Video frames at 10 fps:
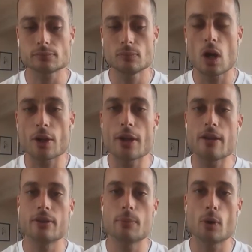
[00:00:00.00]
I don't have
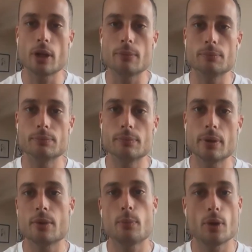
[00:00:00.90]
anybody at the
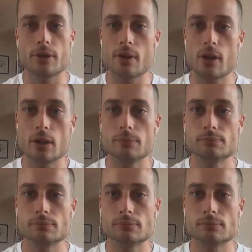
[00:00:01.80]
point in time.
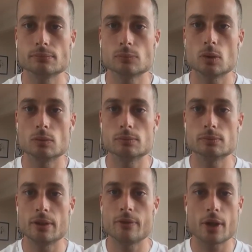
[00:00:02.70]
Well,
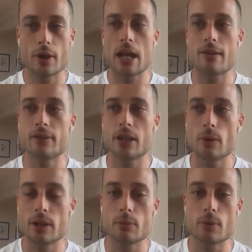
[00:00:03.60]
if I don't have anyone,
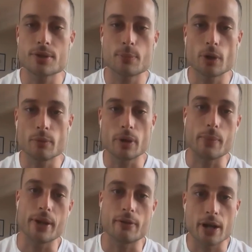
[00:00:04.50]
then what's the point of me being
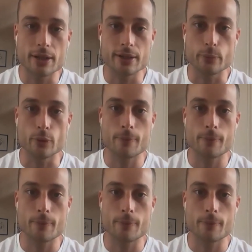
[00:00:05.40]
around anymore?